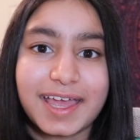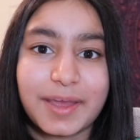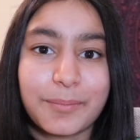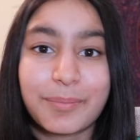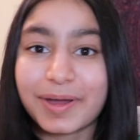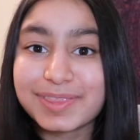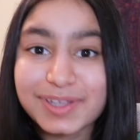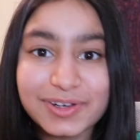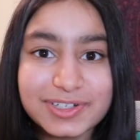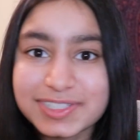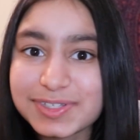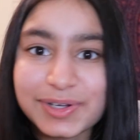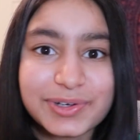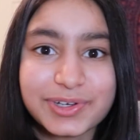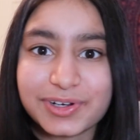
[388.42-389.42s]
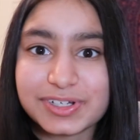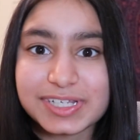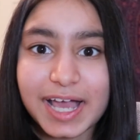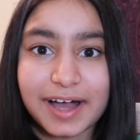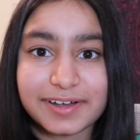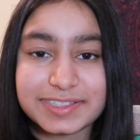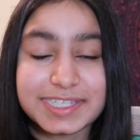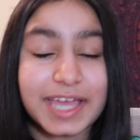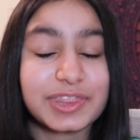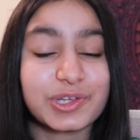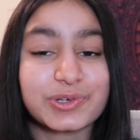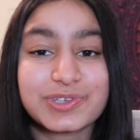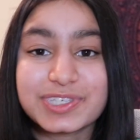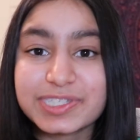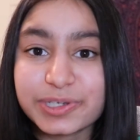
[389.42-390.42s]
but they're still your talents and they're
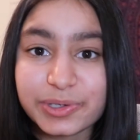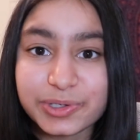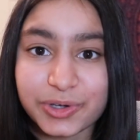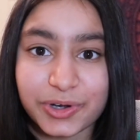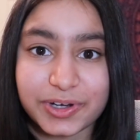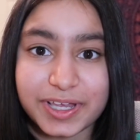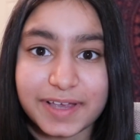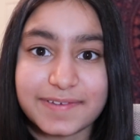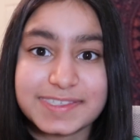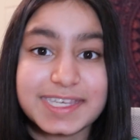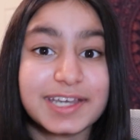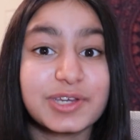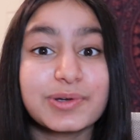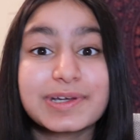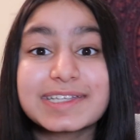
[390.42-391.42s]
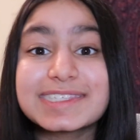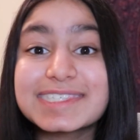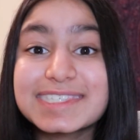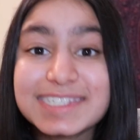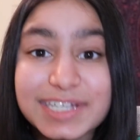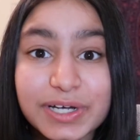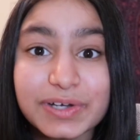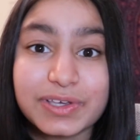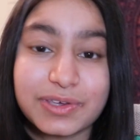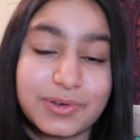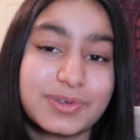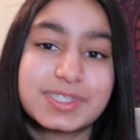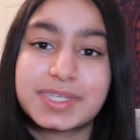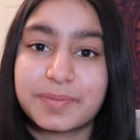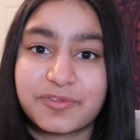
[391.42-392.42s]
still your gifts, and you can still
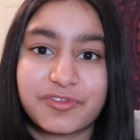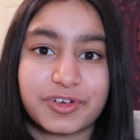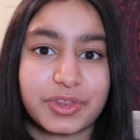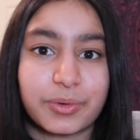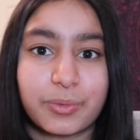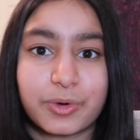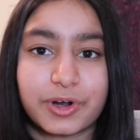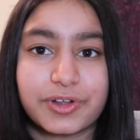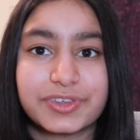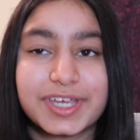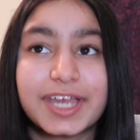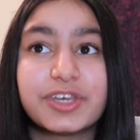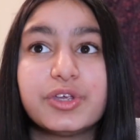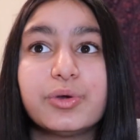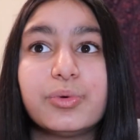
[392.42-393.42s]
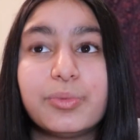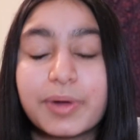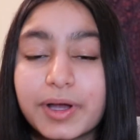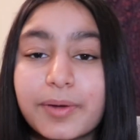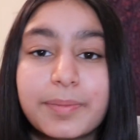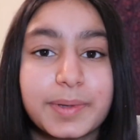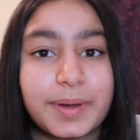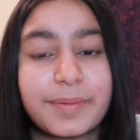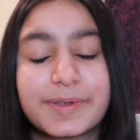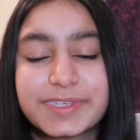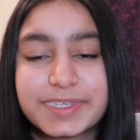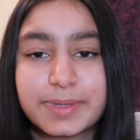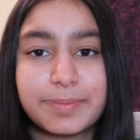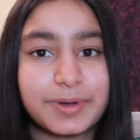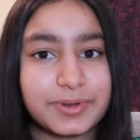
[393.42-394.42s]
use them for the world, and you will be able
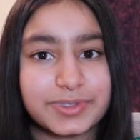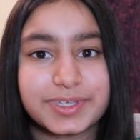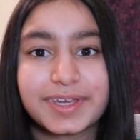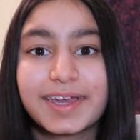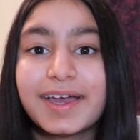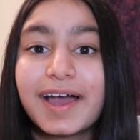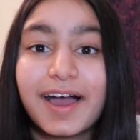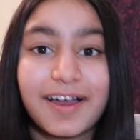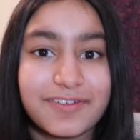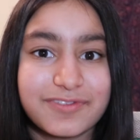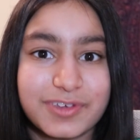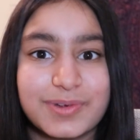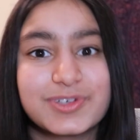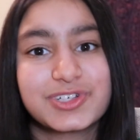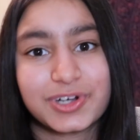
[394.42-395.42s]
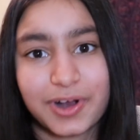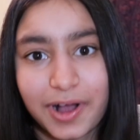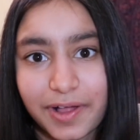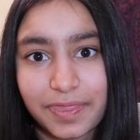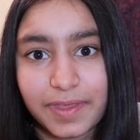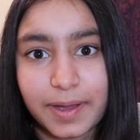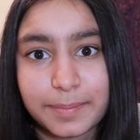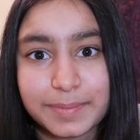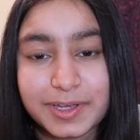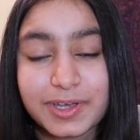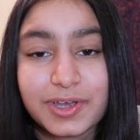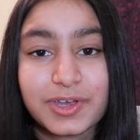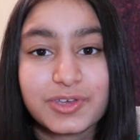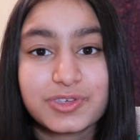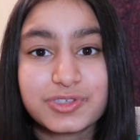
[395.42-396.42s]
to build a future on them.
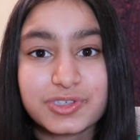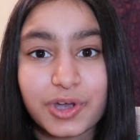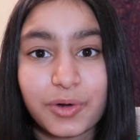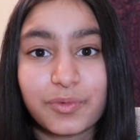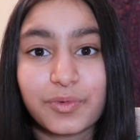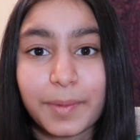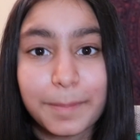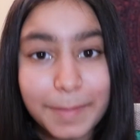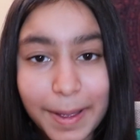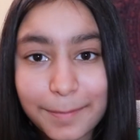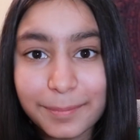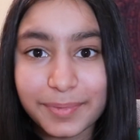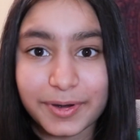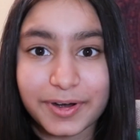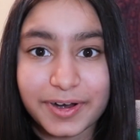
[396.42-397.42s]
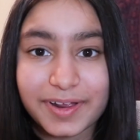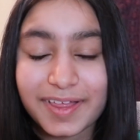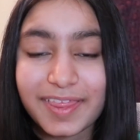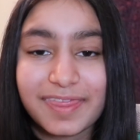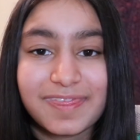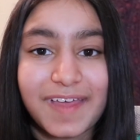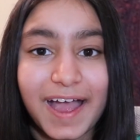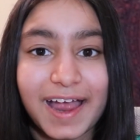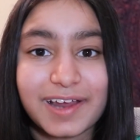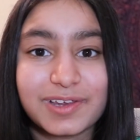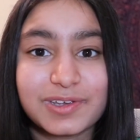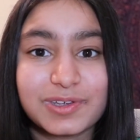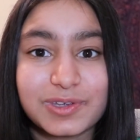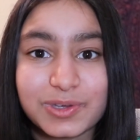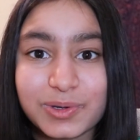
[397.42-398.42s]
So remember that
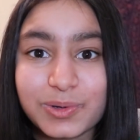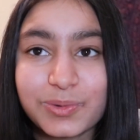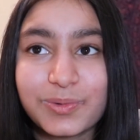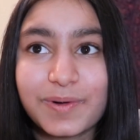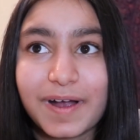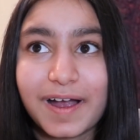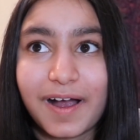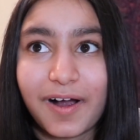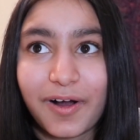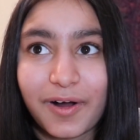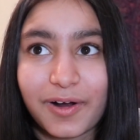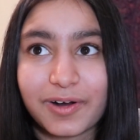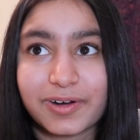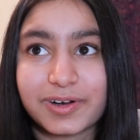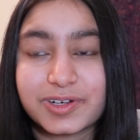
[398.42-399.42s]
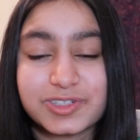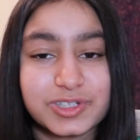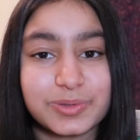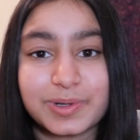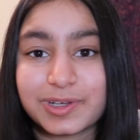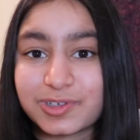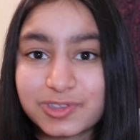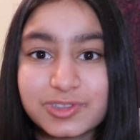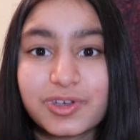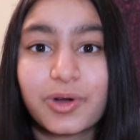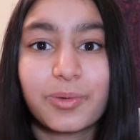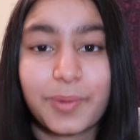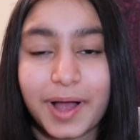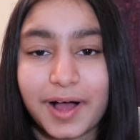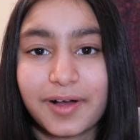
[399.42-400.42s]
you are doing so
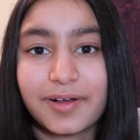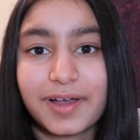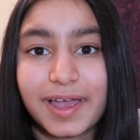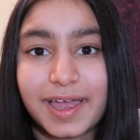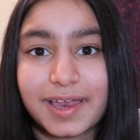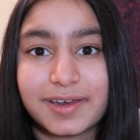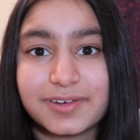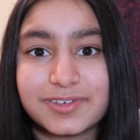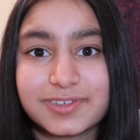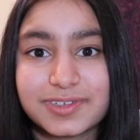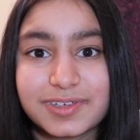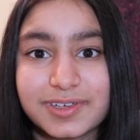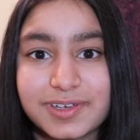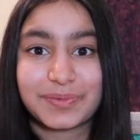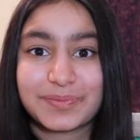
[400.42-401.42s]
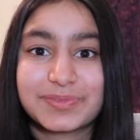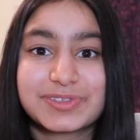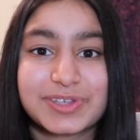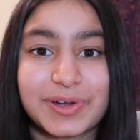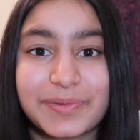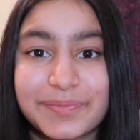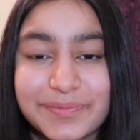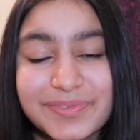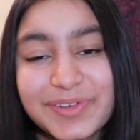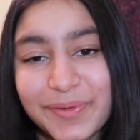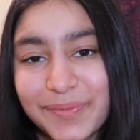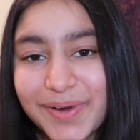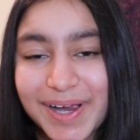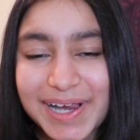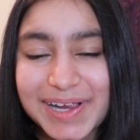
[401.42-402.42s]
well, and so don't
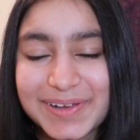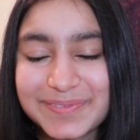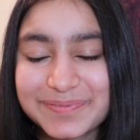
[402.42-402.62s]
worry.